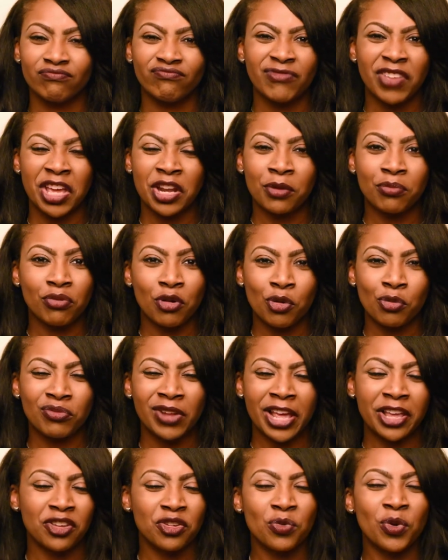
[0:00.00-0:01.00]
inappropriate.
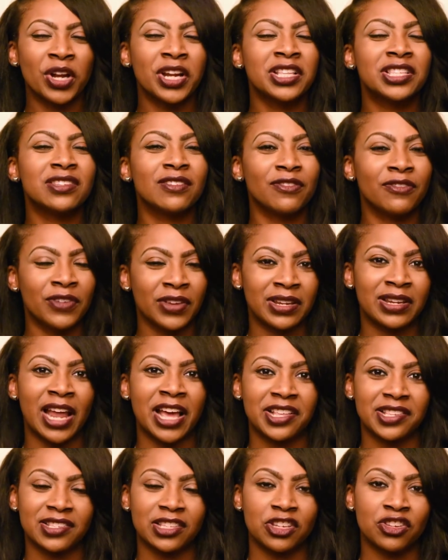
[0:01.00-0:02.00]
Like you want it to fit
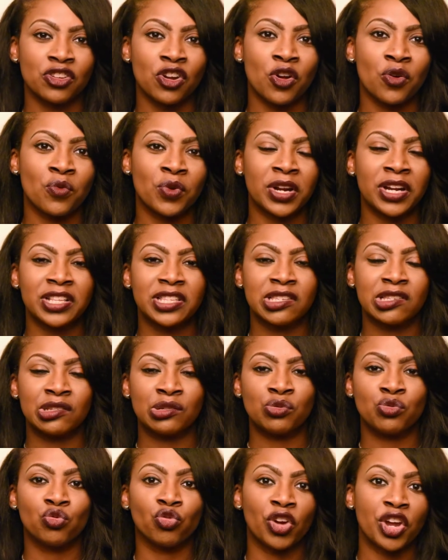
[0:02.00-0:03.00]
nicely. You don't want it
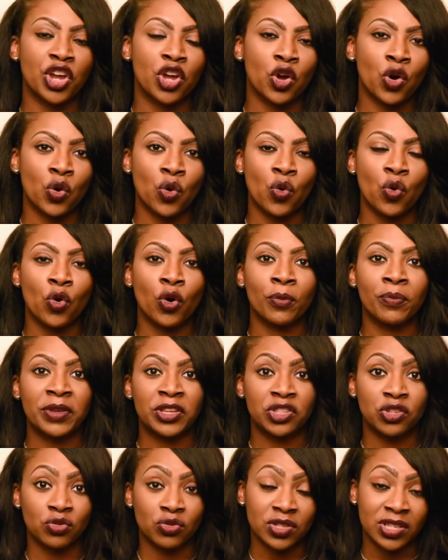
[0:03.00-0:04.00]
to wrinkle or be
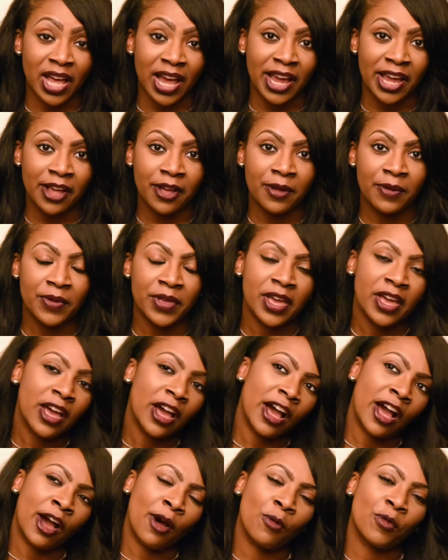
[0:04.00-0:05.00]
too tight.
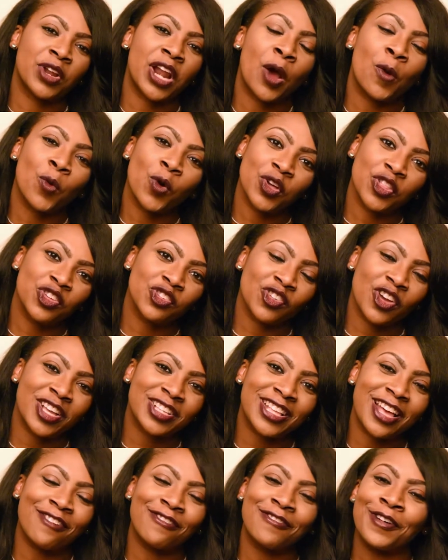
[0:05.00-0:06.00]
Um, when I wore the dress,
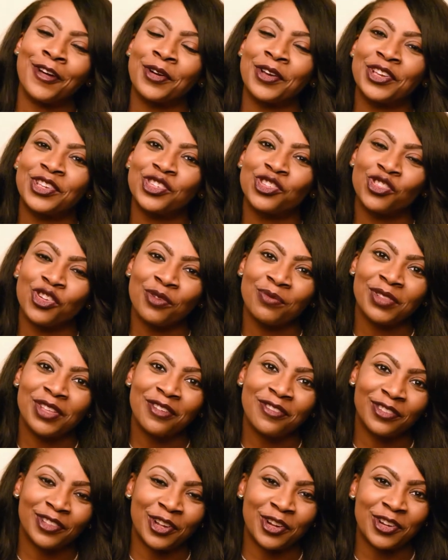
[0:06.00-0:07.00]
I felt extremely
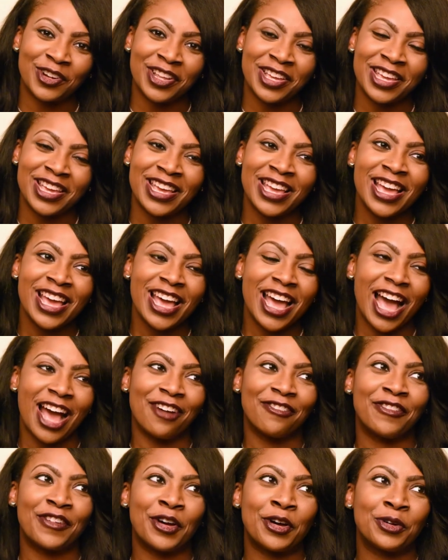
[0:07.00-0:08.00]
flirty. I
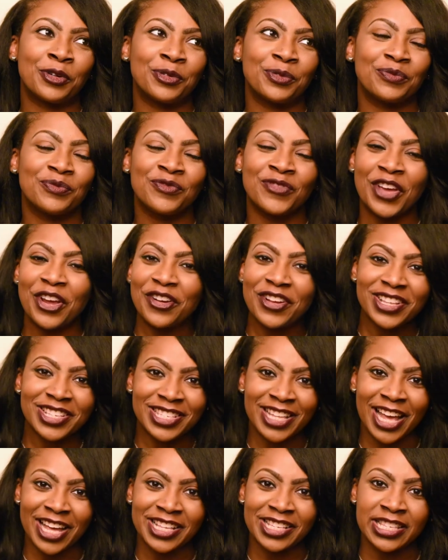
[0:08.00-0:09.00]
felt very
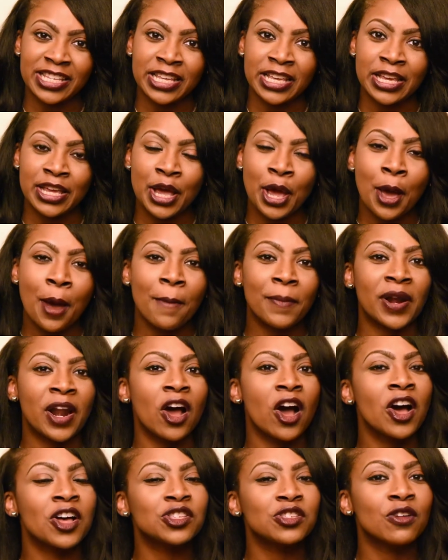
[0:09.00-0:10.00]
sexy, but I
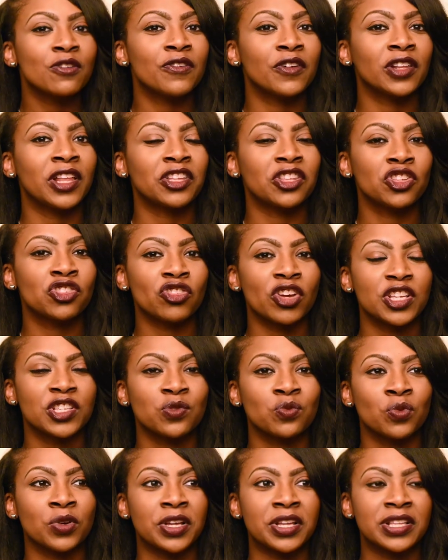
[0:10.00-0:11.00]
also felt like the dress
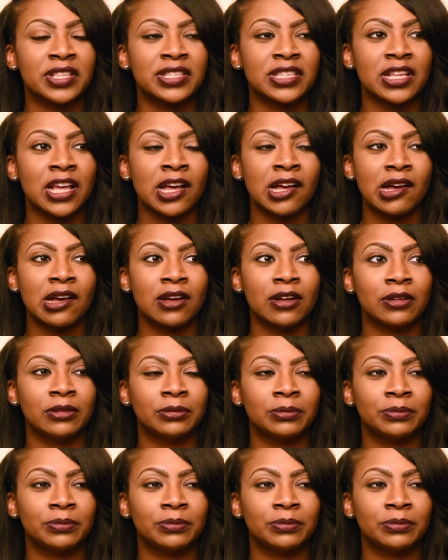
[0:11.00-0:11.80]
was uh,